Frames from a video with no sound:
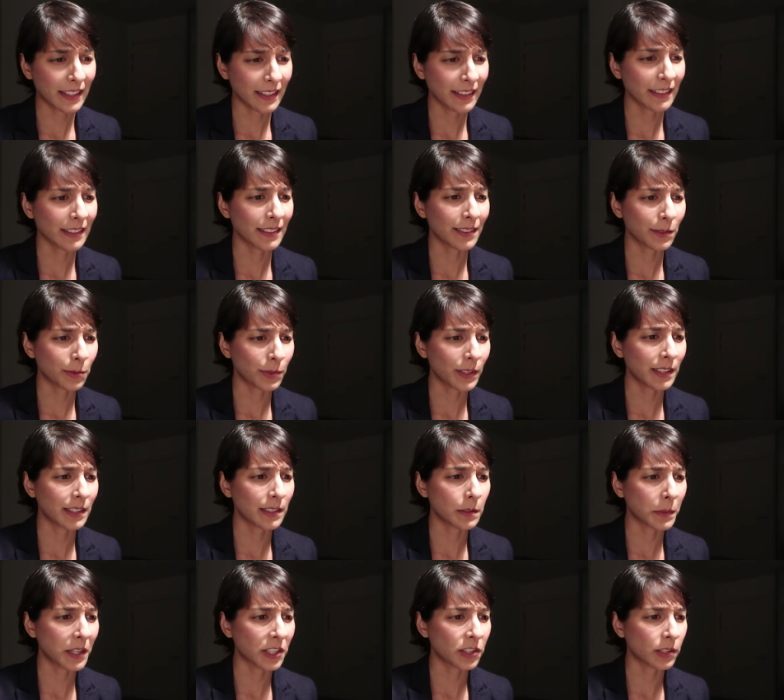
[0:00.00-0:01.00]
that. That's really
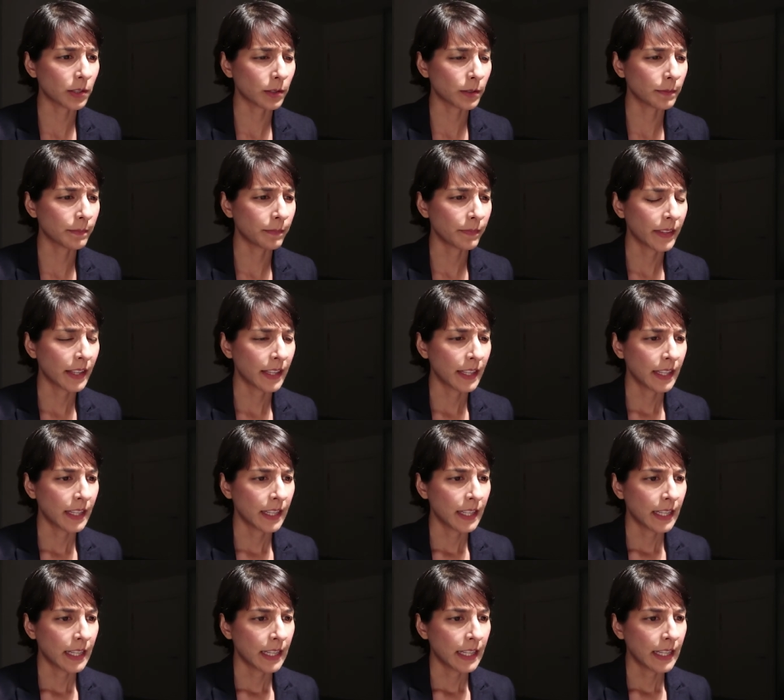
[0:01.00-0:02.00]
special.
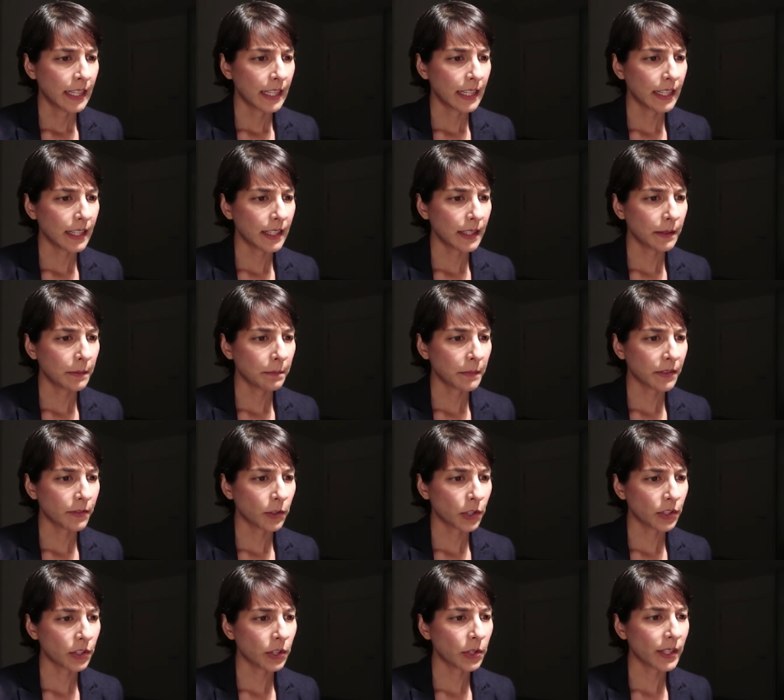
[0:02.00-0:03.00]
Um, I've
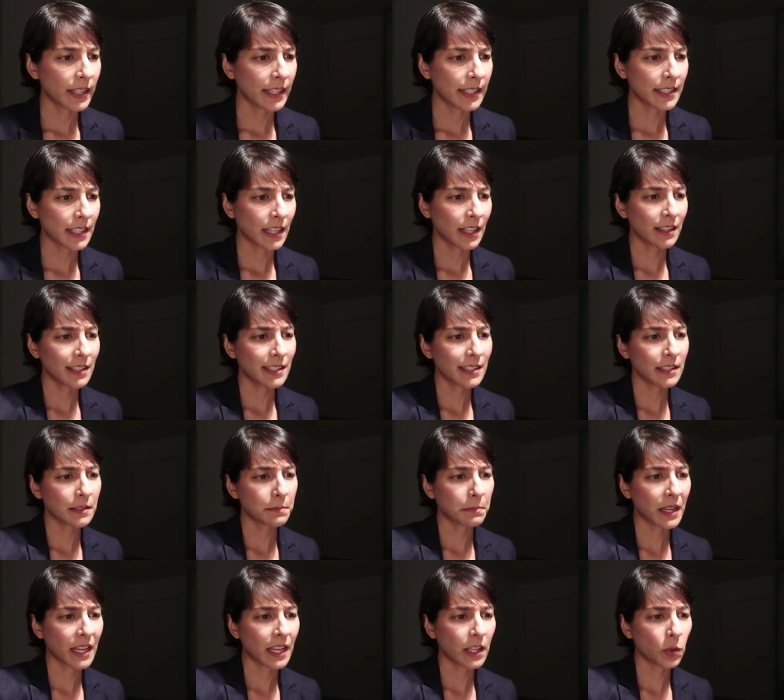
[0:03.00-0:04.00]
got a note here saying this is
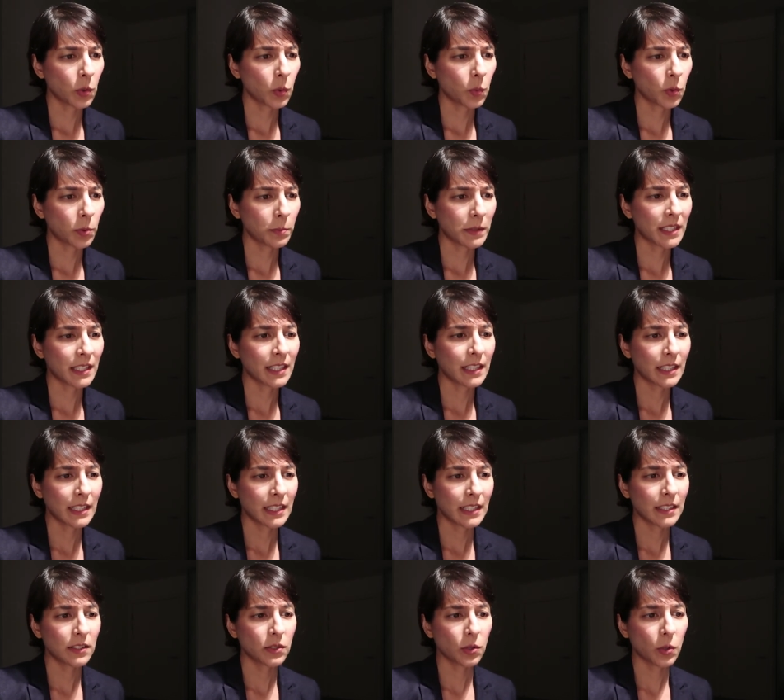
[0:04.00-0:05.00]
man or woman at
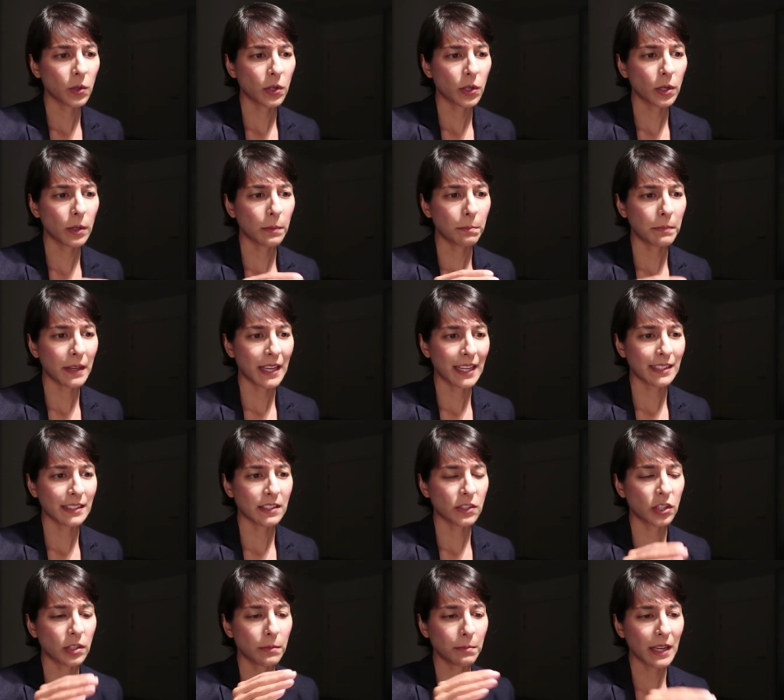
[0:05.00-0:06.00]
his or her
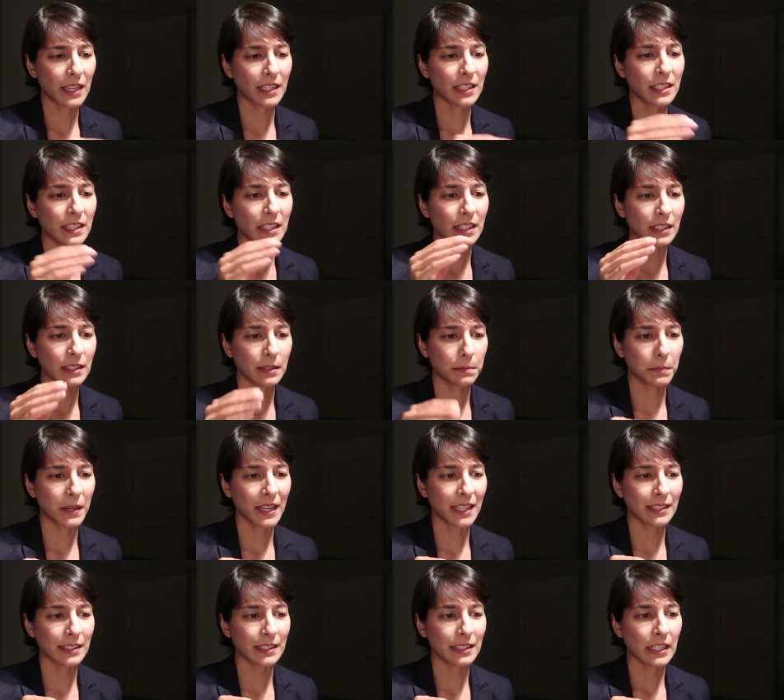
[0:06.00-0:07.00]
best, humanity at its
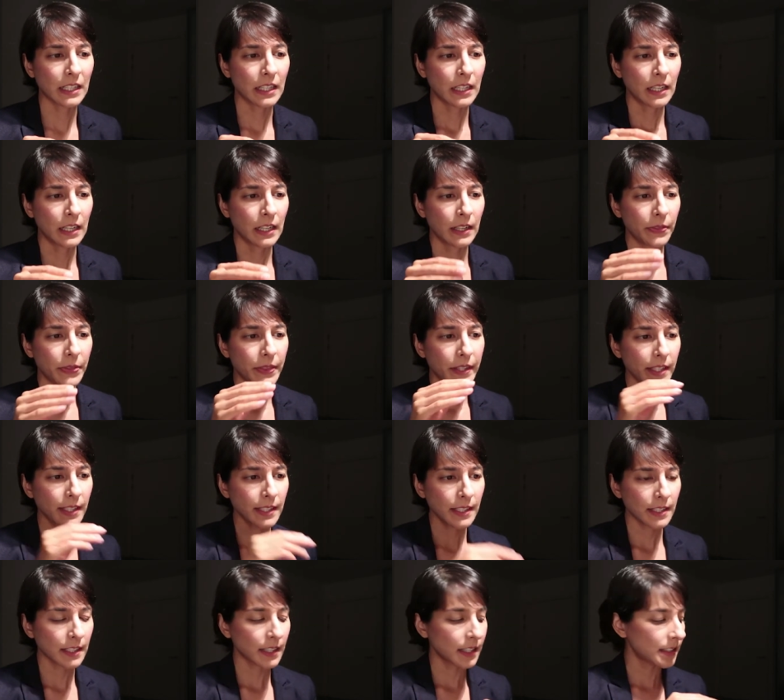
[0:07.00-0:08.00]
best.
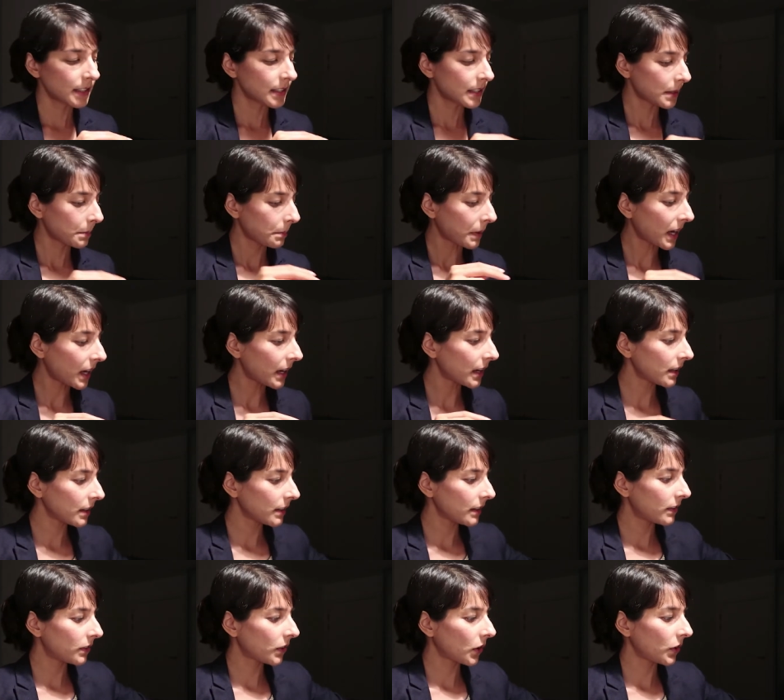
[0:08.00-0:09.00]
This is the part
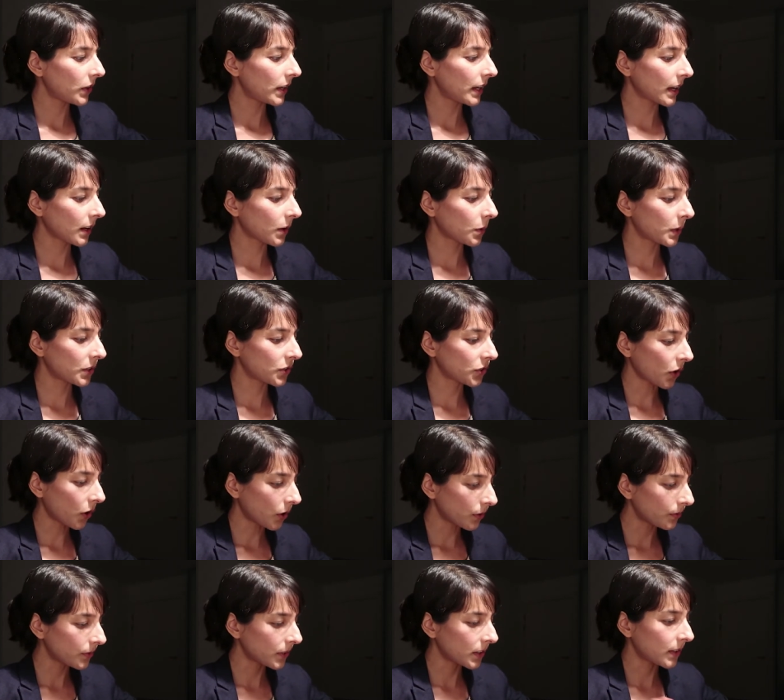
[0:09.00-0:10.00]
of the zodiac which
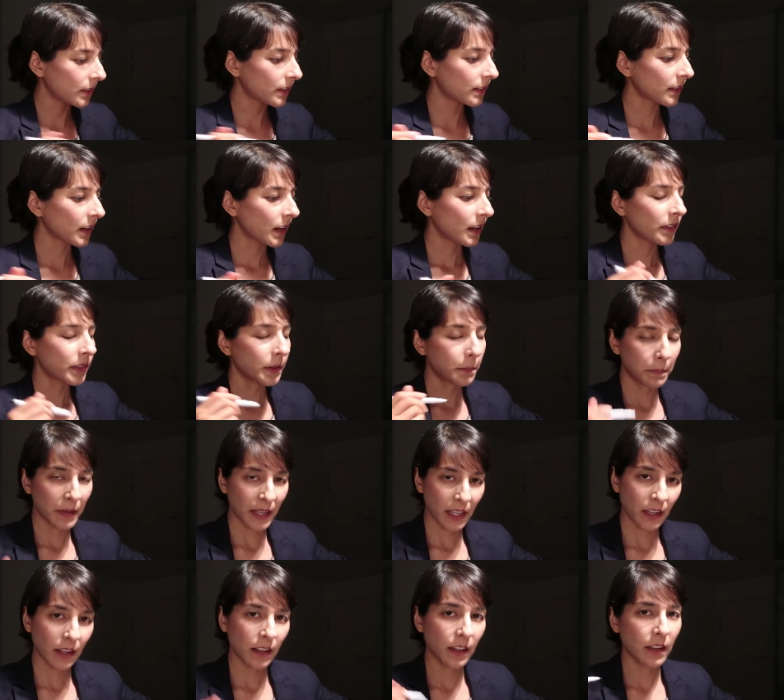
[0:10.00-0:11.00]
offers the
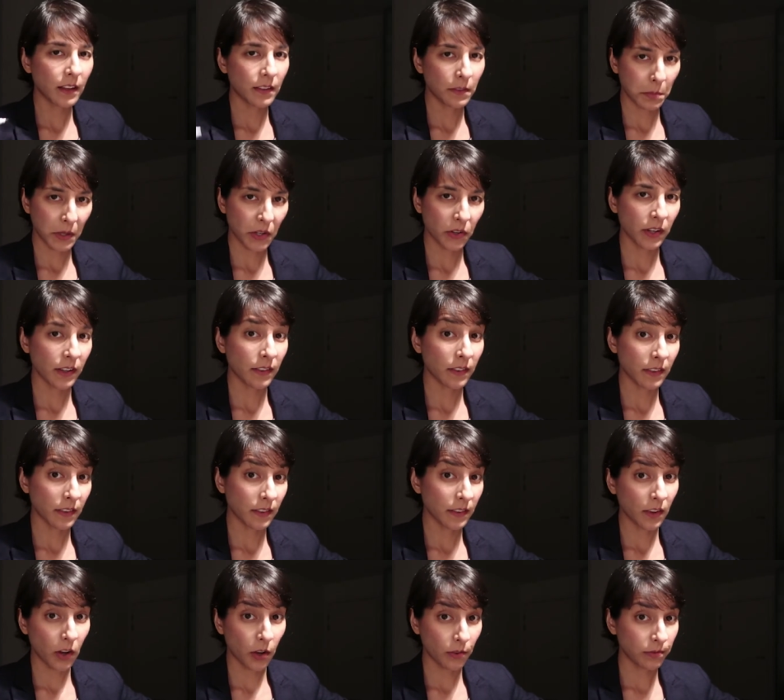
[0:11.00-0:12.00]
peak
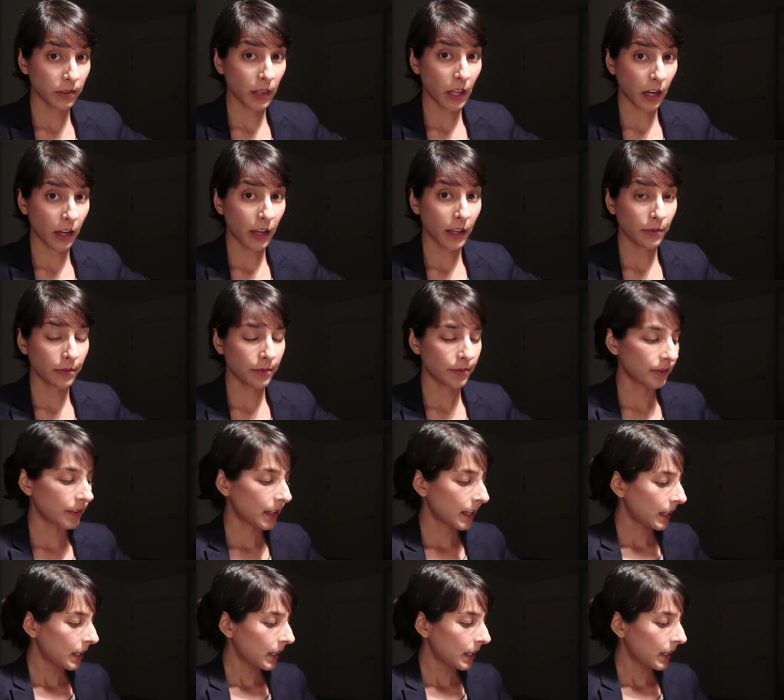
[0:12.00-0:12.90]
experiences of life.